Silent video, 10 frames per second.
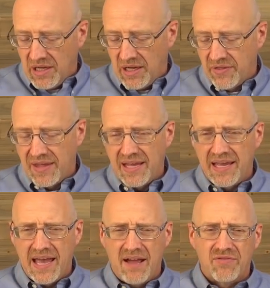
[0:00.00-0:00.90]
Uh,
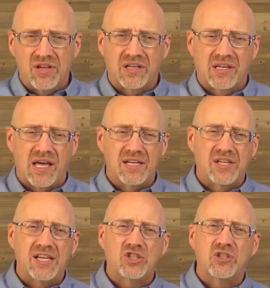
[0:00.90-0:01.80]
they have the
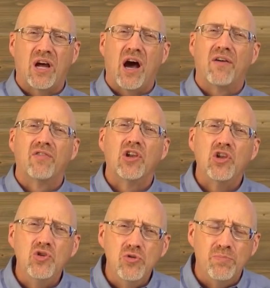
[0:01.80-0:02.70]
connotation of
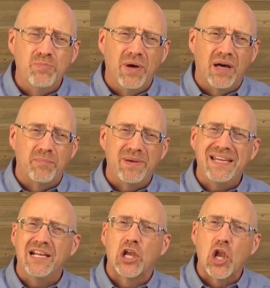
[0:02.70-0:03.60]
lo- uh,
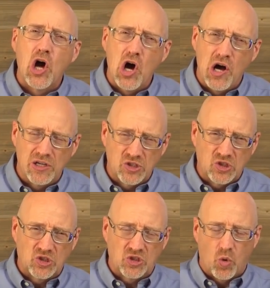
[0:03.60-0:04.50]
being
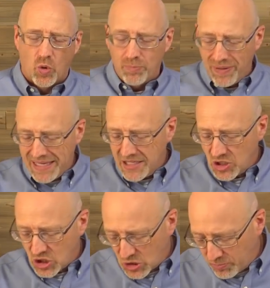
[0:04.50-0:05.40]
lost or
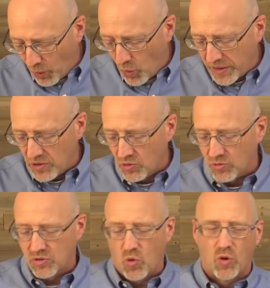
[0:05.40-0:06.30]
being
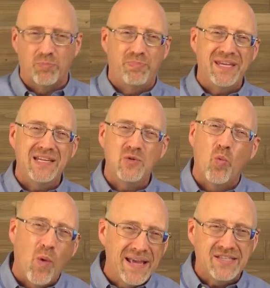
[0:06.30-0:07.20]
spoiled or
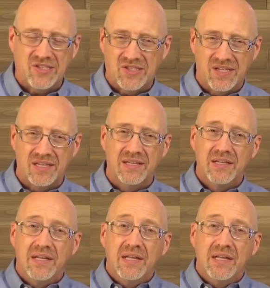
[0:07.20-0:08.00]
being wasted.